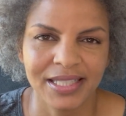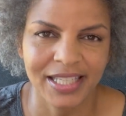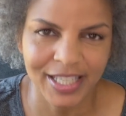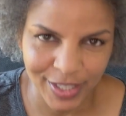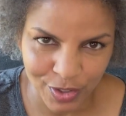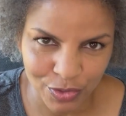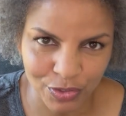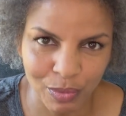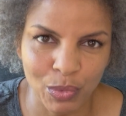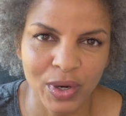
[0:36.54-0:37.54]
give
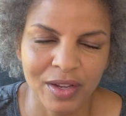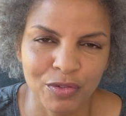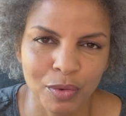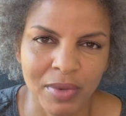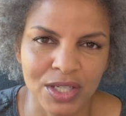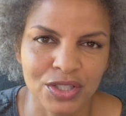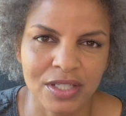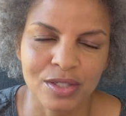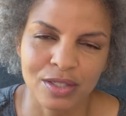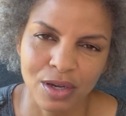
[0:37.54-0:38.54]
more
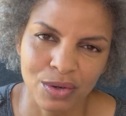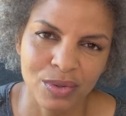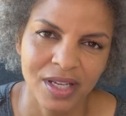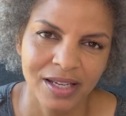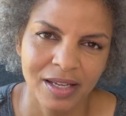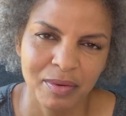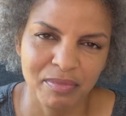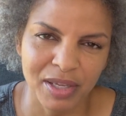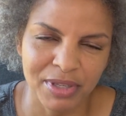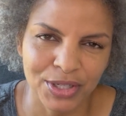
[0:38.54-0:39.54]
information. So
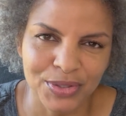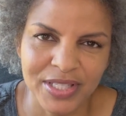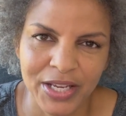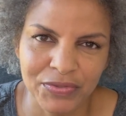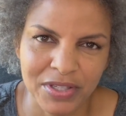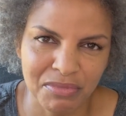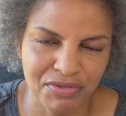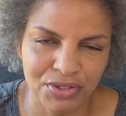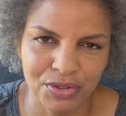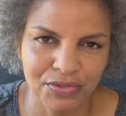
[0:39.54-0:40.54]
maybe it'll save some
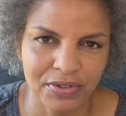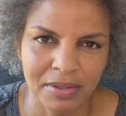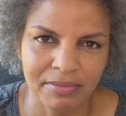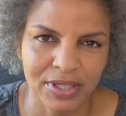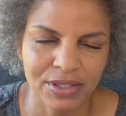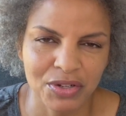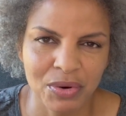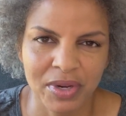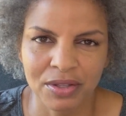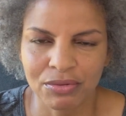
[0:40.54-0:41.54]
of you from
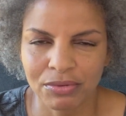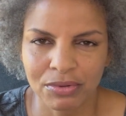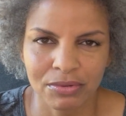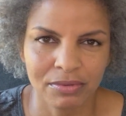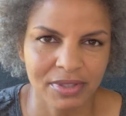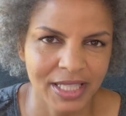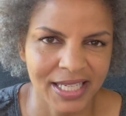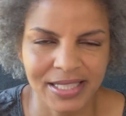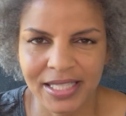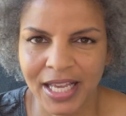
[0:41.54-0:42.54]
going through
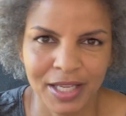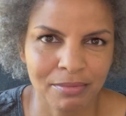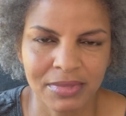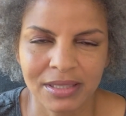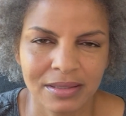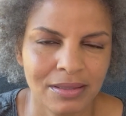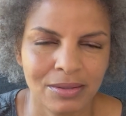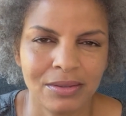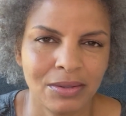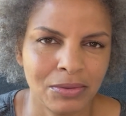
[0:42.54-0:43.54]
that same,
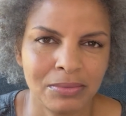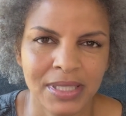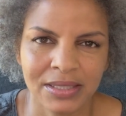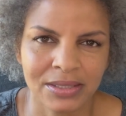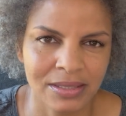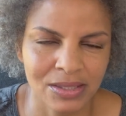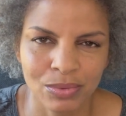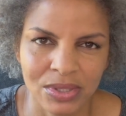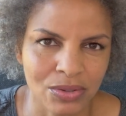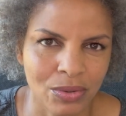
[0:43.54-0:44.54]
oh my goodness,
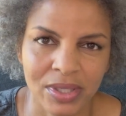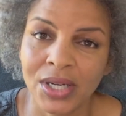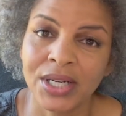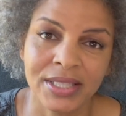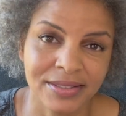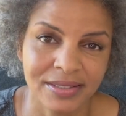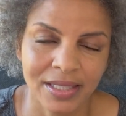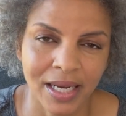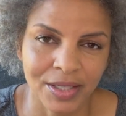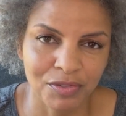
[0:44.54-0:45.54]
what's going on
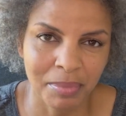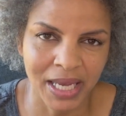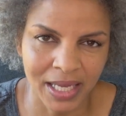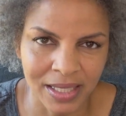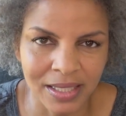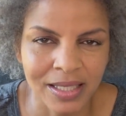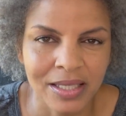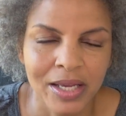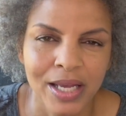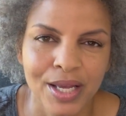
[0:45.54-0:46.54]
kind of panic.
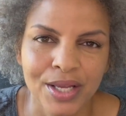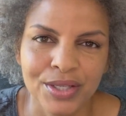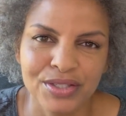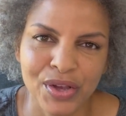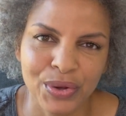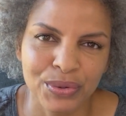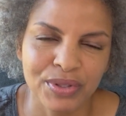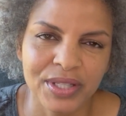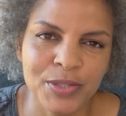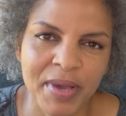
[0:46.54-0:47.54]
So,
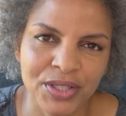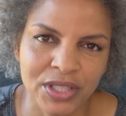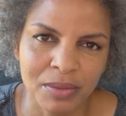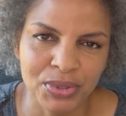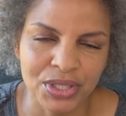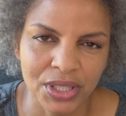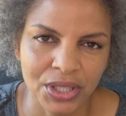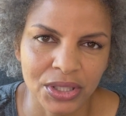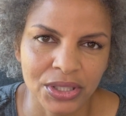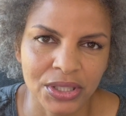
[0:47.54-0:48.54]
this patient in
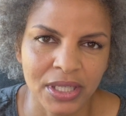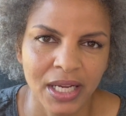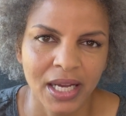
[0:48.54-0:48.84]
particular,